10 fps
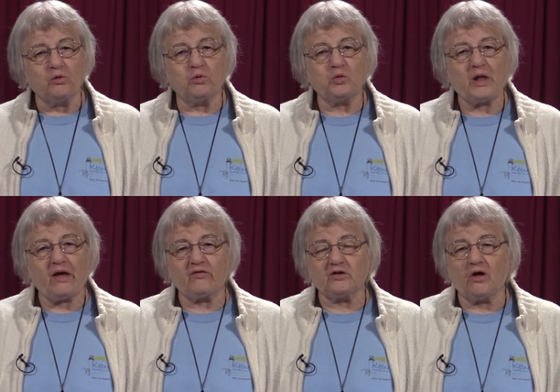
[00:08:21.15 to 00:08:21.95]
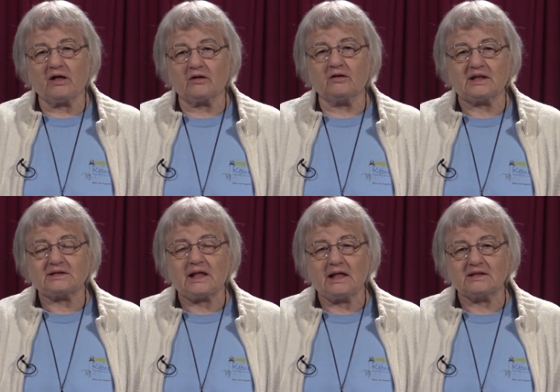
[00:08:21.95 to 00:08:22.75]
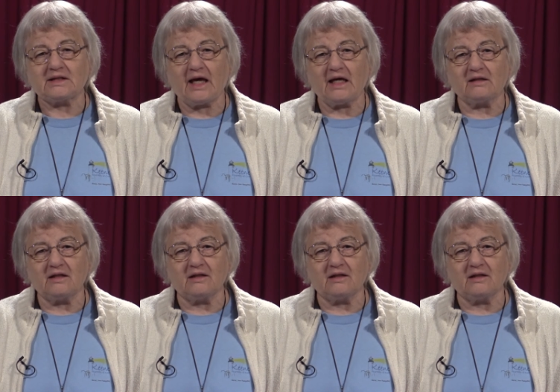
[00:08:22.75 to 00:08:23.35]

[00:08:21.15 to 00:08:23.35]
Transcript: we'll have a lot less anxiety